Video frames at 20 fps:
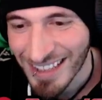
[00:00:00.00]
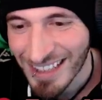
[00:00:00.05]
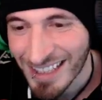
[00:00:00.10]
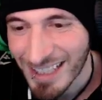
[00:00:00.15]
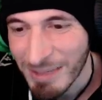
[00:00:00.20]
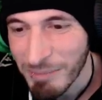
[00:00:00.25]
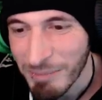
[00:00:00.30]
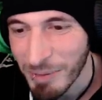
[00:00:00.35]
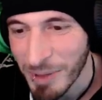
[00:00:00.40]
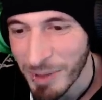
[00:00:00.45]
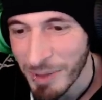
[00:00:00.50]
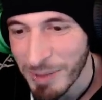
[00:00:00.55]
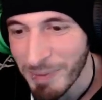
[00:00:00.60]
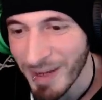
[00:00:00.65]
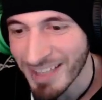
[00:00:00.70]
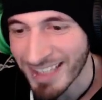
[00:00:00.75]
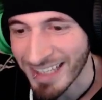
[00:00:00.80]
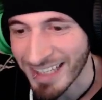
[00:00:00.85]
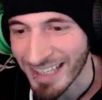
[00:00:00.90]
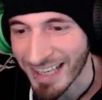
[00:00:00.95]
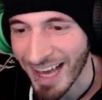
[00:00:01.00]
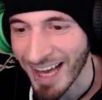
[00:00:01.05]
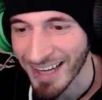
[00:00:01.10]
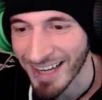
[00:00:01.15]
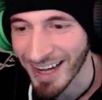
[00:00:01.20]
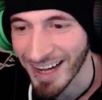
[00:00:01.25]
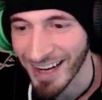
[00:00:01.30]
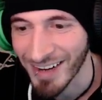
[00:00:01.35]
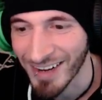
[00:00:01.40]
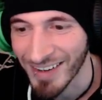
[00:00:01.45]
PewDiePie's a cat
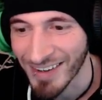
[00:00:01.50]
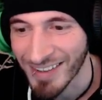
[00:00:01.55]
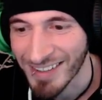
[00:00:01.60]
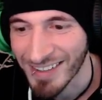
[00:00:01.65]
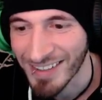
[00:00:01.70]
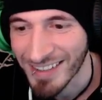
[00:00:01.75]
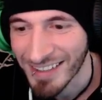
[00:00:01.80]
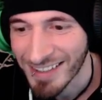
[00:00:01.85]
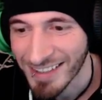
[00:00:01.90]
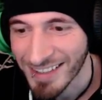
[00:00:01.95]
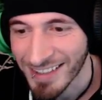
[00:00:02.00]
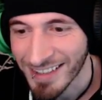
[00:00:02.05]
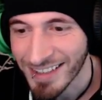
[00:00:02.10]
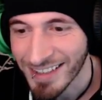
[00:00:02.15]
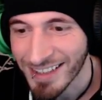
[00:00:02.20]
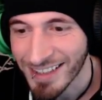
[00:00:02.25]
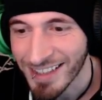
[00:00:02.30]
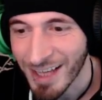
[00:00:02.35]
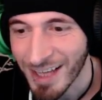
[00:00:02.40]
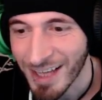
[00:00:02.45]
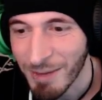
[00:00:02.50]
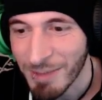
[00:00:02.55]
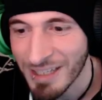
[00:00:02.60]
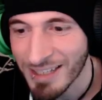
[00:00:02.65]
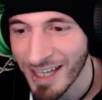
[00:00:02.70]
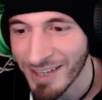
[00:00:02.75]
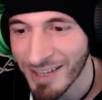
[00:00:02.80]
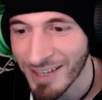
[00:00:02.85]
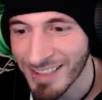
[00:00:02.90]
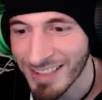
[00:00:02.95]
now. How many
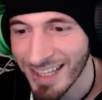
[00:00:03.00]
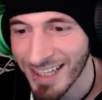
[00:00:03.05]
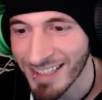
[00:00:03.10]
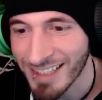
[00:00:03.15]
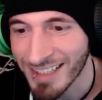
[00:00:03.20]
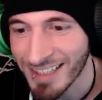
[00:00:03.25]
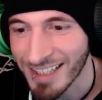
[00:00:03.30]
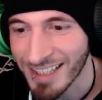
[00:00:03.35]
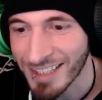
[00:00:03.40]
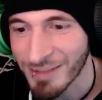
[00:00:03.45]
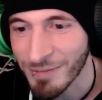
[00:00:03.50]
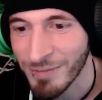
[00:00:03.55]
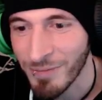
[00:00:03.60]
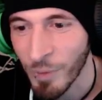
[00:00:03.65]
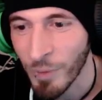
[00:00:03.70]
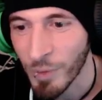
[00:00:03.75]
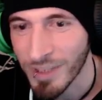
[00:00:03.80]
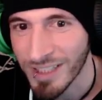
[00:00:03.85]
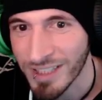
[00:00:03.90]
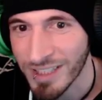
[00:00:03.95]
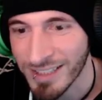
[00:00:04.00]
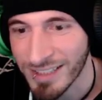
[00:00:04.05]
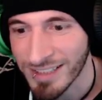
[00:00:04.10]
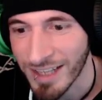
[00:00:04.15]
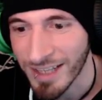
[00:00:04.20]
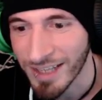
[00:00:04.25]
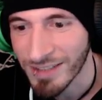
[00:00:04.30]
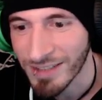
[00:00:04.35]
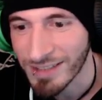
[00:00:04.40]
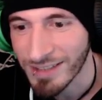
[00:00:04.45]
lives is that? Like
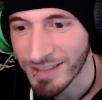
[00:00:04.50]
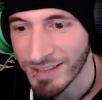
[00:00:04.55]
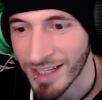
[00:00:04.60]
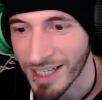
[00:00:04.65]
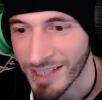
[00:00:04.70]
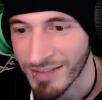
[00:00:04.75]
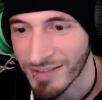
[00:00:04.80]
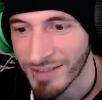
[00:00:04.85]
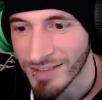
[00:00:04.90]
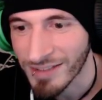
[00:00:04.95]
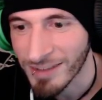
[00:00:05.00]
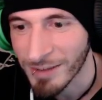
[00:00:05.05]
47 lives?